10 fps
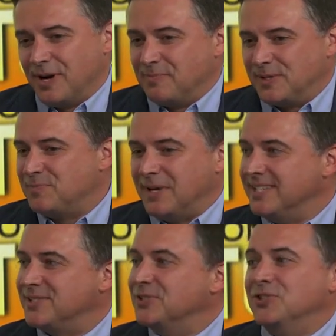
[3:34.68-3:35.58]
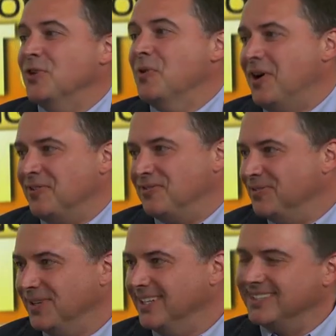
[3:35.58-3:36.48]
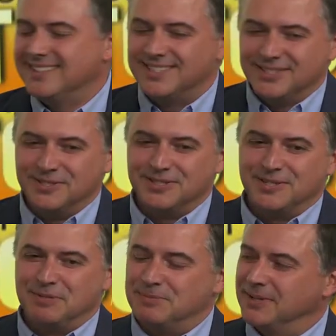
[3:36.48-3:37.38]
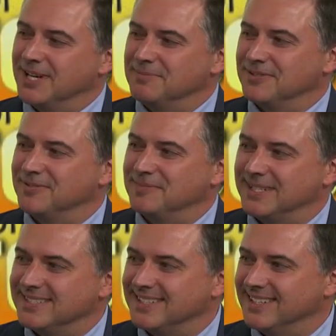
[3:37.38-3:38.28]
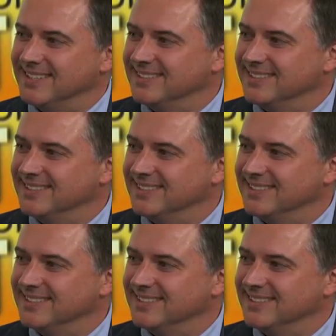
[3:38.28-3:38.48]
space to show off, right, to people coming from outside.